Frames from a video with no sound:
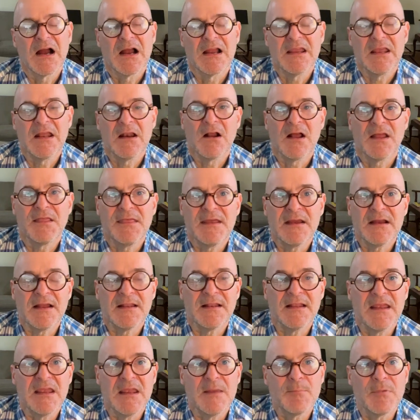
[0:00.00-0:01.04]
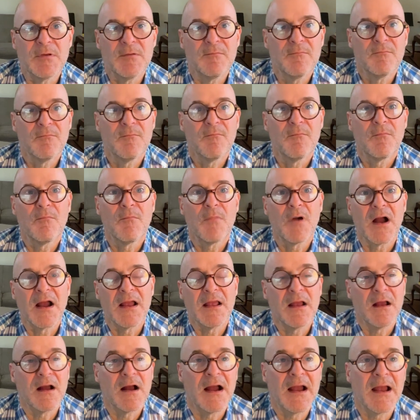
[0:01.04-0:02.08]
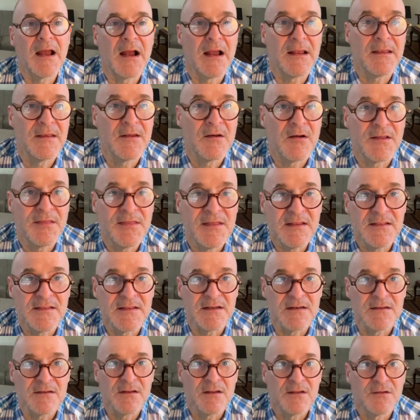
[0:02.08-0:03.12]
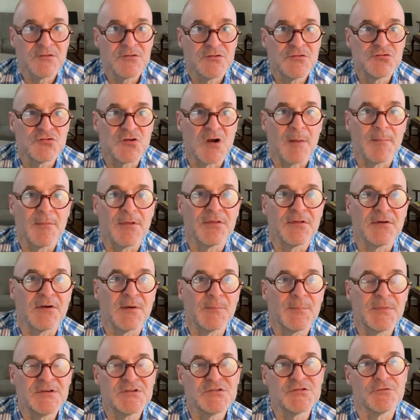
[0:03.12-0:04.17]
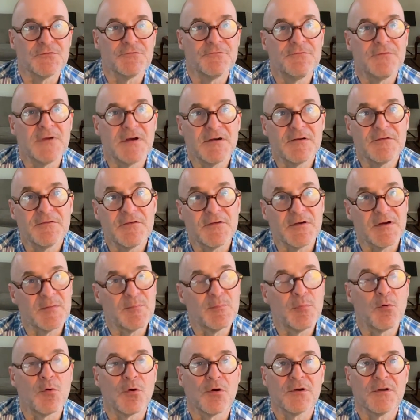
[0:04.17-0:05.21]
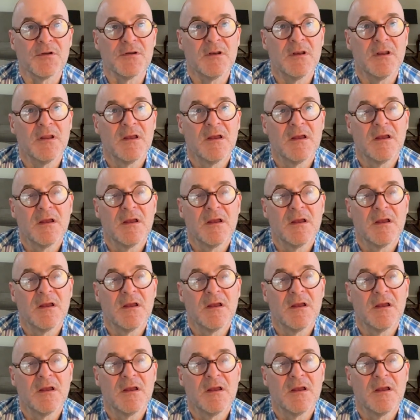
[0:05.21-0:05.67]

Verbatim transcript: You know, I think I'd keep it, you know, I think that trauma therapies are very, very important